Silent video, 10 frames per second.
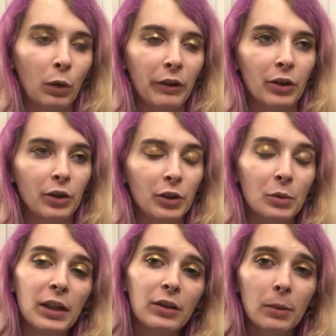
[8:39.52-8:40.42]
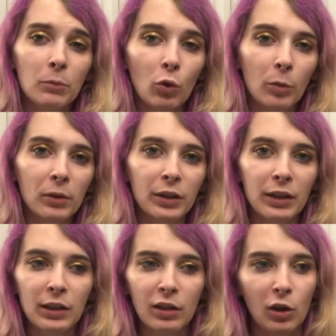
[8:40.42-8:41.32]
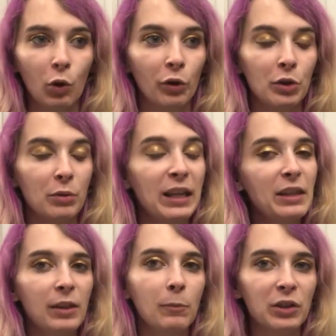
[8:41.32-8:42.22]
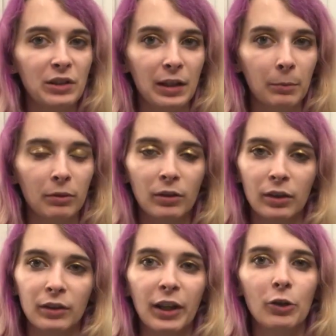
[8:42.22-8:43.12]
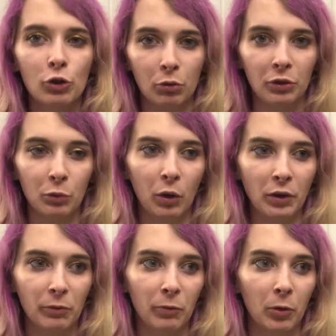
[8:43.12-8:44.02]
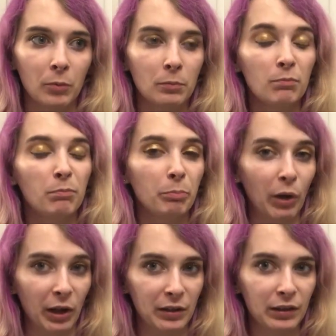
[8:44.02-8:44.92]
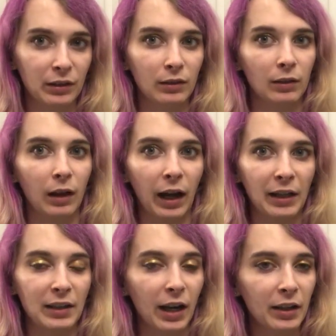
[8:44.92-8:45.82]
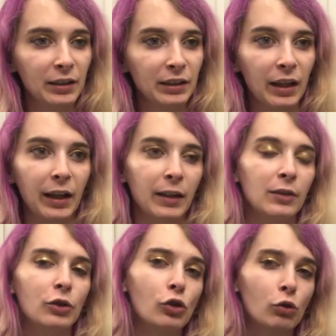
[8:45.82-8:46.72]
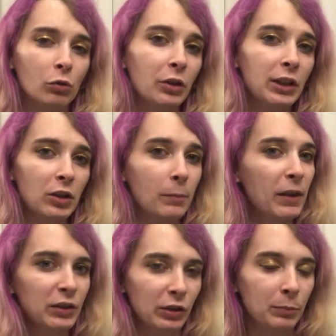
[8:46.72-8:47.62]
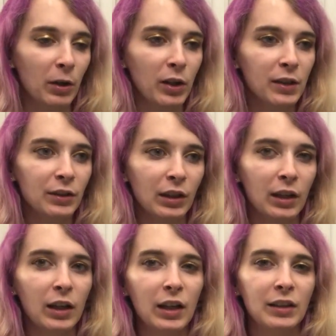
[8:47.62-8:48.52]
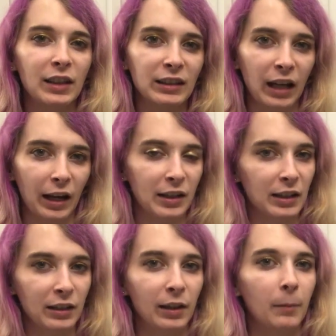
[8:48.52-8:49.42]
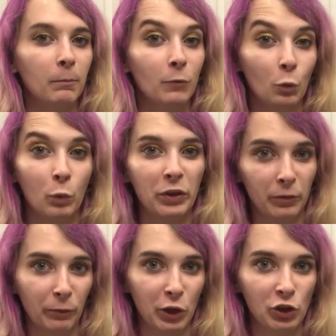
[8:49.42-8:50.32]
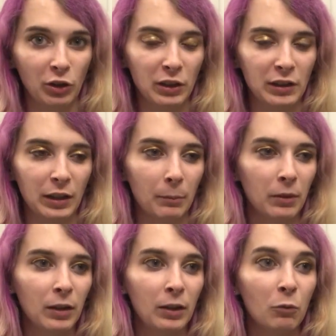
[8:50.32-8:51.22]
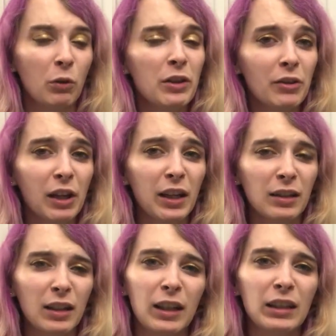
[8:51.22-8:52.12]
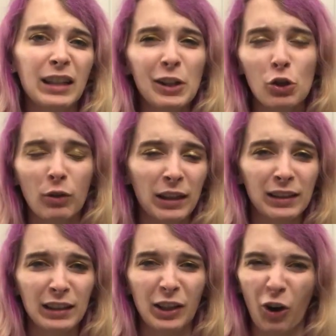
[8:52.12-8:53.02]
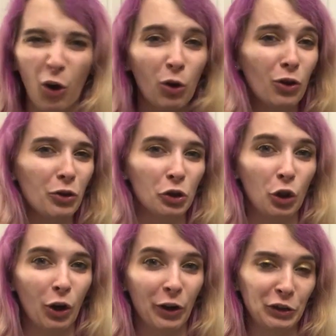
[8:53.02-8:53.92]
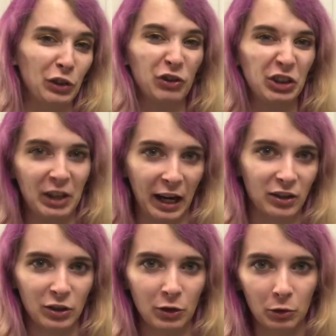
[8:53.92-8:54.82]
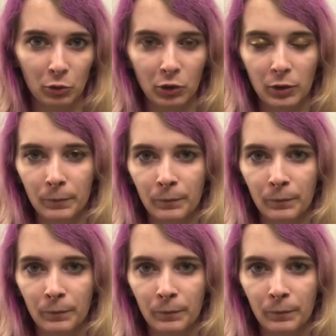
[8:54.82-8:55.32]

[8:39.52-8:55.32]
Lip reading: Whether you eat them normally or you eat them with dip, they're truly wonderful. But I gotta say, to truly get the best experience, you gotta eat them with the French onion dip. With that, they transcend all the laws of snackitude.